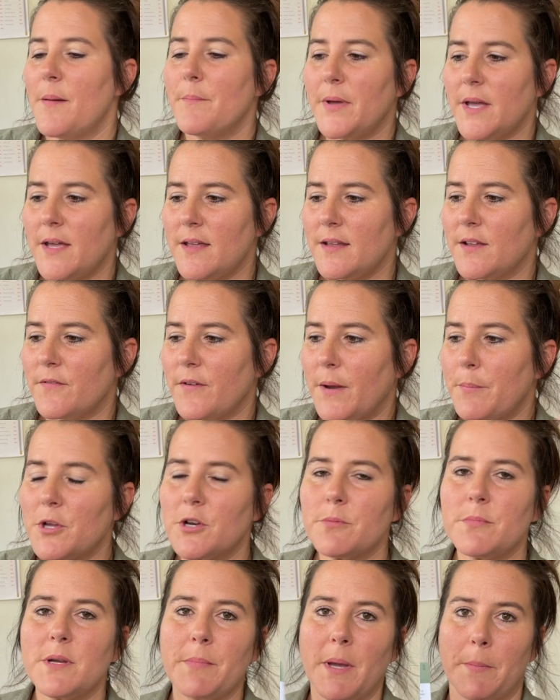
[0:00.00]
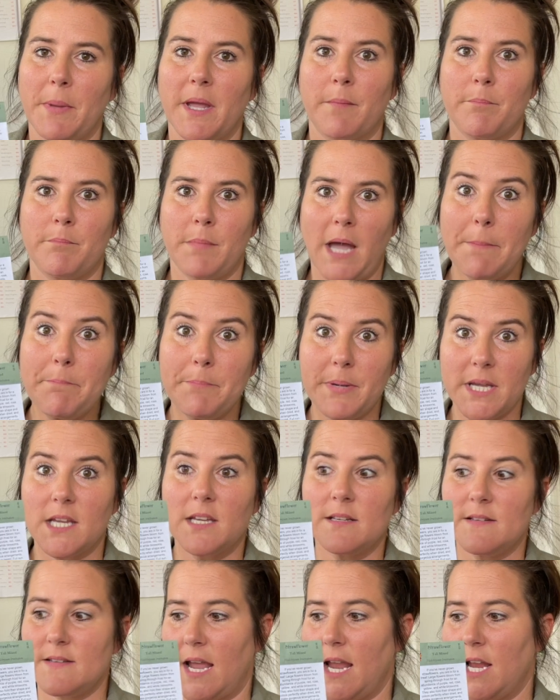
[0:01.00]
But if I put them in my big
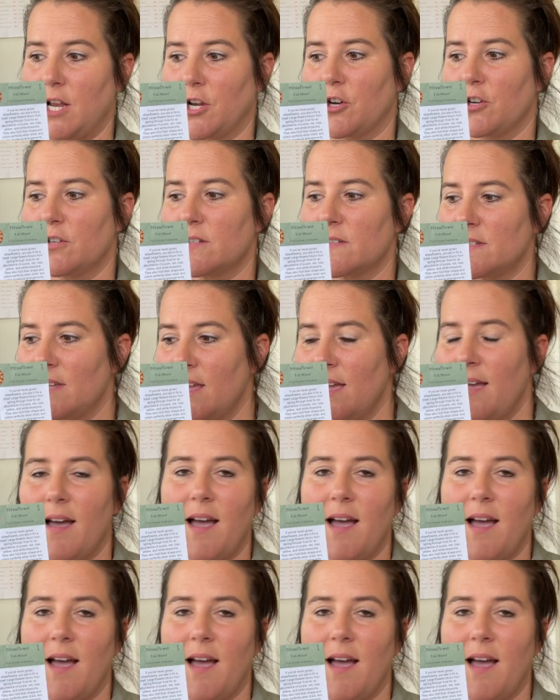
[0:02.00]
containers,